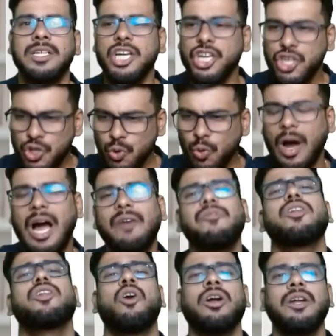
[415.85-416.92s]
You have a
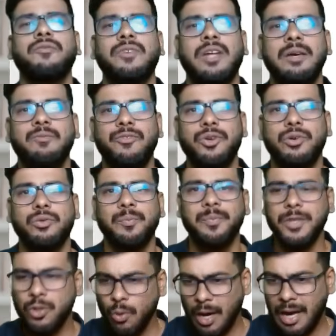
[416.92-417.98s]
lot of time for you.
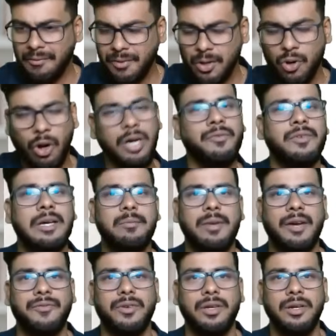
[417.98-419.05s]
You have a lot of time
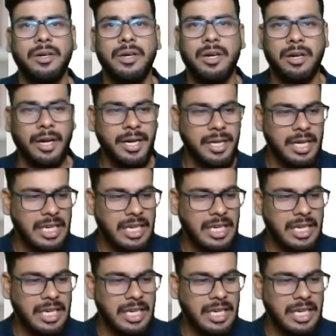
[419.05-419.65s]
left, right?